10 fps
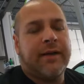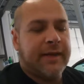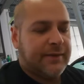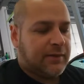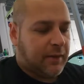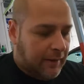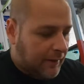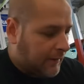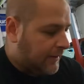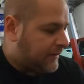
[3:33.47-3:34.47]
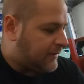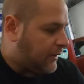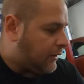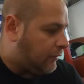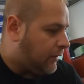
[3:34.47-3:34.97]
kits are.
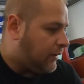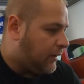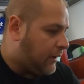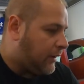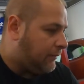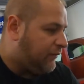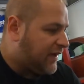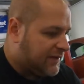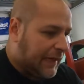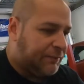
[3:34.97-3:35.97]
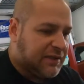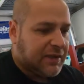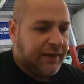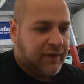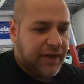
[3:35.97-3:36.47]
So this type of
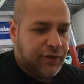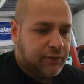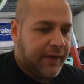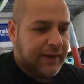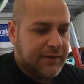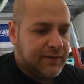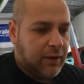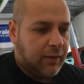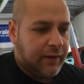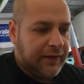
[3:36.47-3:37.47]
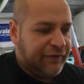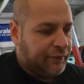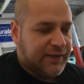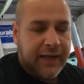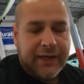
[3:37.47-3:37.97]
stuff I do like installing. If it
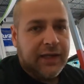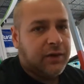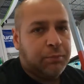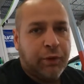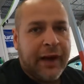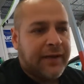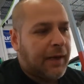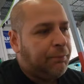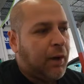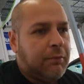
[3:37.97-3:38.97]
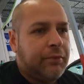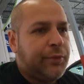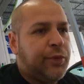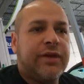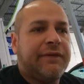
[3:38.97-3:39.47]
was any other brand, I probably
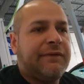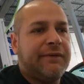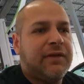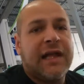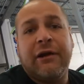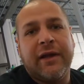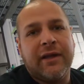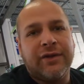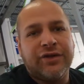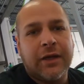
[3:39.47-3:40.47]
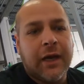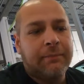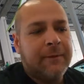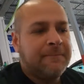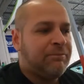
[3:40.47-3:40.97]
wouldn't even have allowed it in the
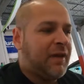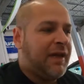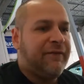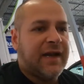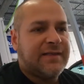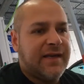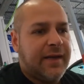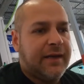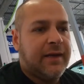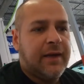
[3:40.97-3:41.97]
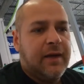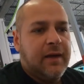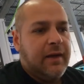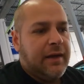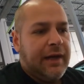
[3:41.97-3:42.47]
shop. If I did,
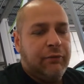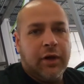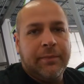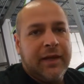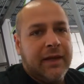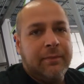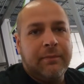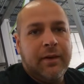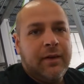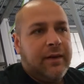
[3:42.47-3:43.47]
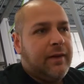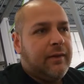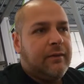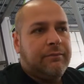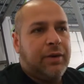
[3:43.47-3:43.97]
it would have been
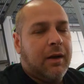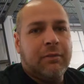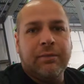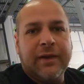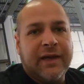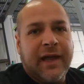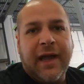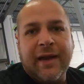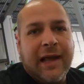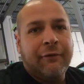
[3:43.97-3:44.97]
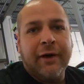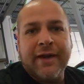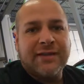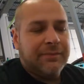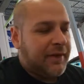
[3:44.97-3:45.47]
probably an 8-hour
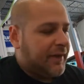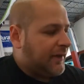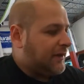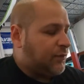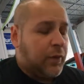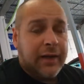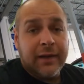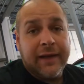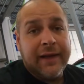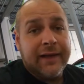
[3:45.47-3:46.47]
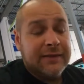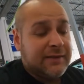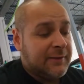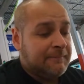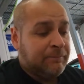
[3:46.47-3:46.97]
estimate, as well as